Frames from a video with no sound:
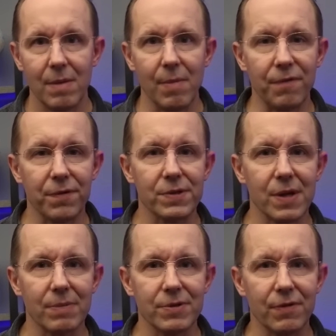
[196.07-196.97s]
My first
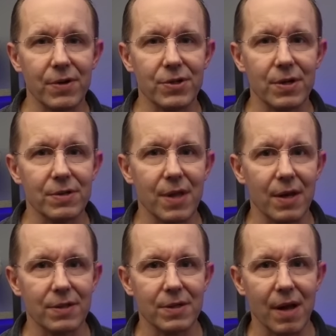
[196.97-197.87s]
observation is
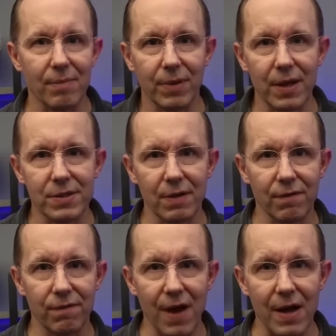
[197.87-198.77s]
that it's not blazing
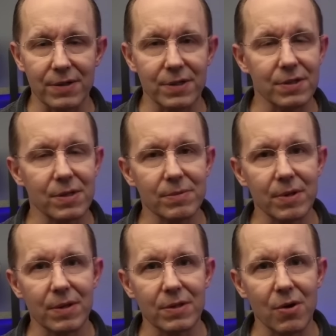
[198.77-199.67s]
fast. It seems
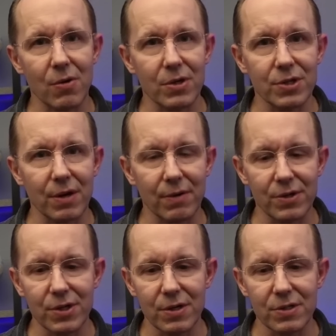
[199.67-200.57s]
like the token
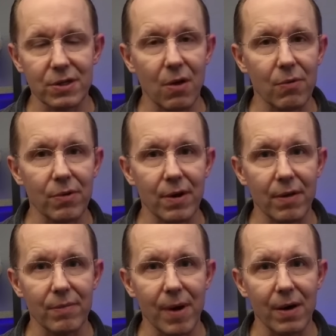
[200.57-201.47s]
generation is slower than
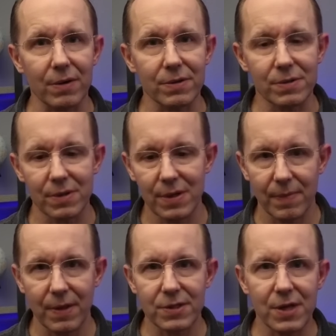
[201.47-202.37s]
other models.
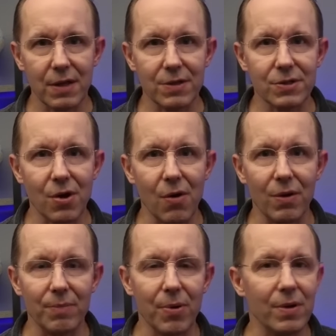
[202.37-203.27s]
Let's take this code
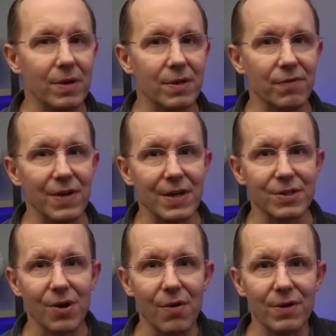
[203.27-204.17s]
and put it into
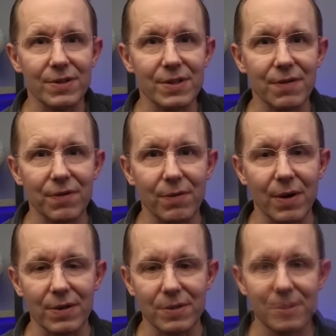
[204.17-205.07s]
VS Code and see if it
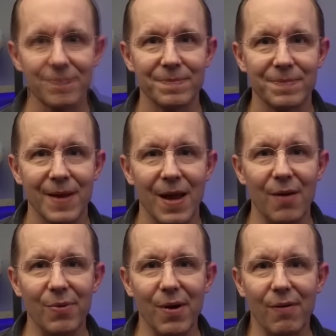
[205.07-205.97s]
runs. Here
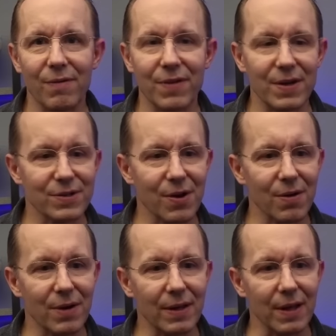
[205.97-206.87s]
we are in VS
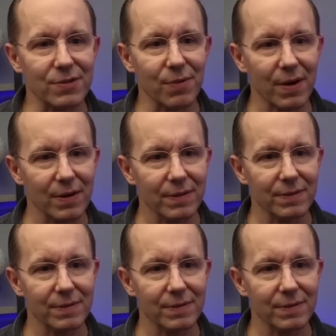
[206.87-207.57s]
Code, and let's run it.